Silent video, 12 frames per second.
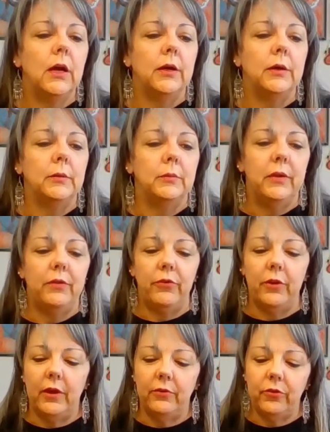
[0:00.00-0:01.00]
um, if
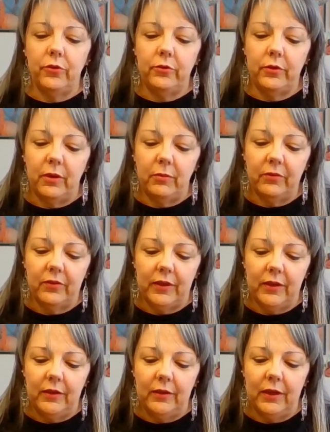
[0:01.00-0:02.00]
you have your own
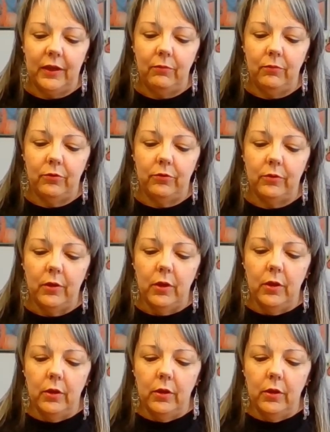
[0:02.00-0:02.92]
double-sided tape, just,